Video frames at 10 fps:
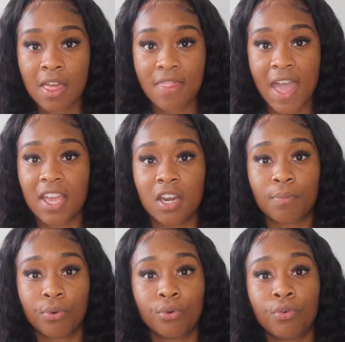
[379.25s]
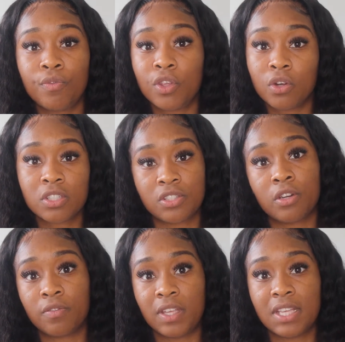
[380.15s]
that can improve your
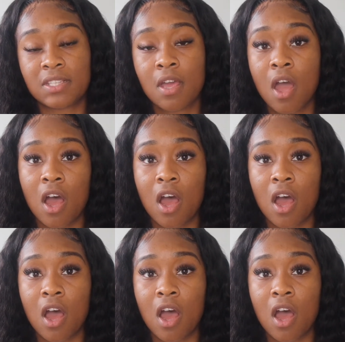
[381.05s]
service.